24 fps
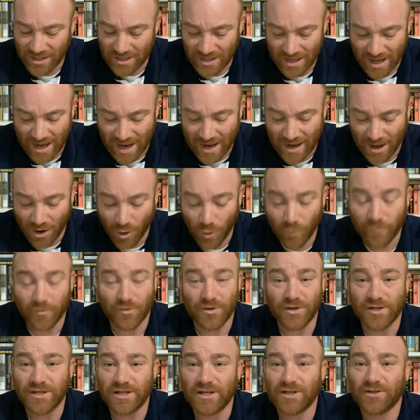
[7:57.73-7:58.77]
I over
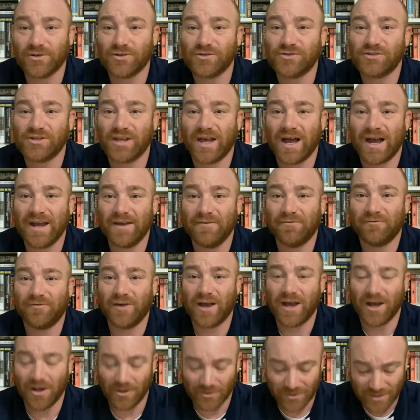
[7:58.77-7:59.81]
the years, I have
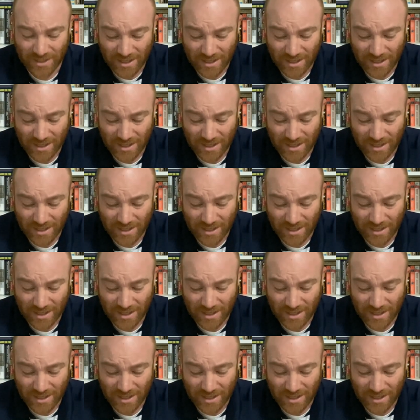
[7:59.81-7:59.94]
found